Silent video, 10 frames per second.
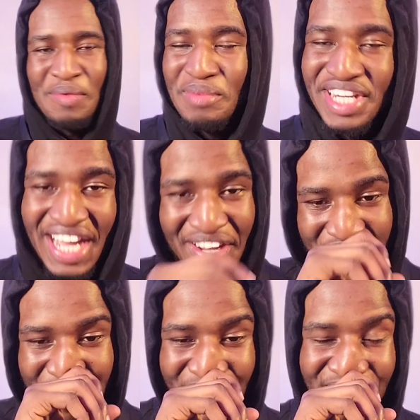but nah,
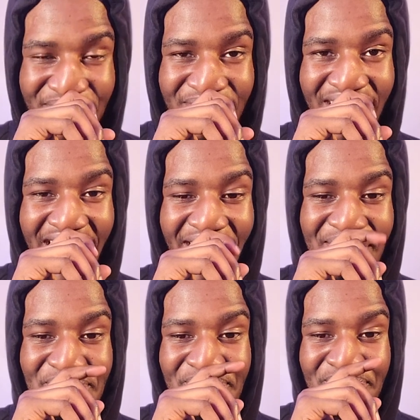for real
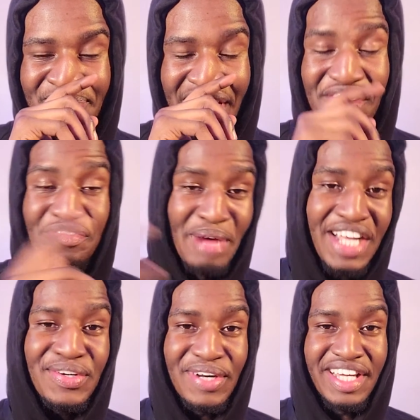though, if
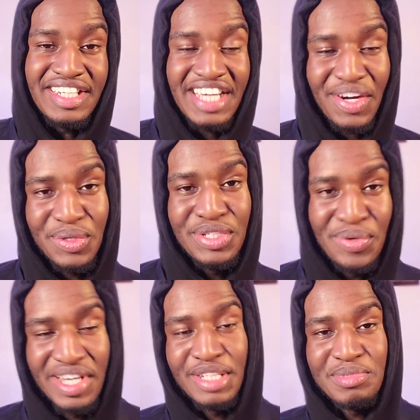Michael and Carol do
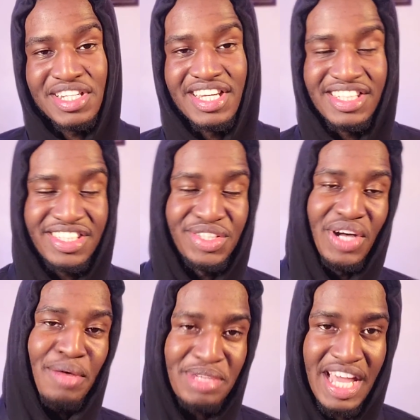end up together, you know,
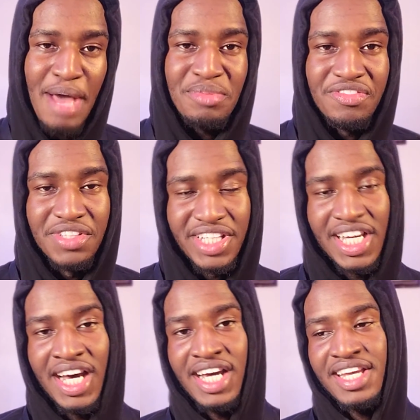I'll be happy for the
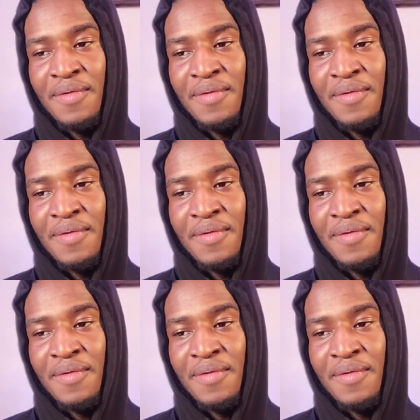guy.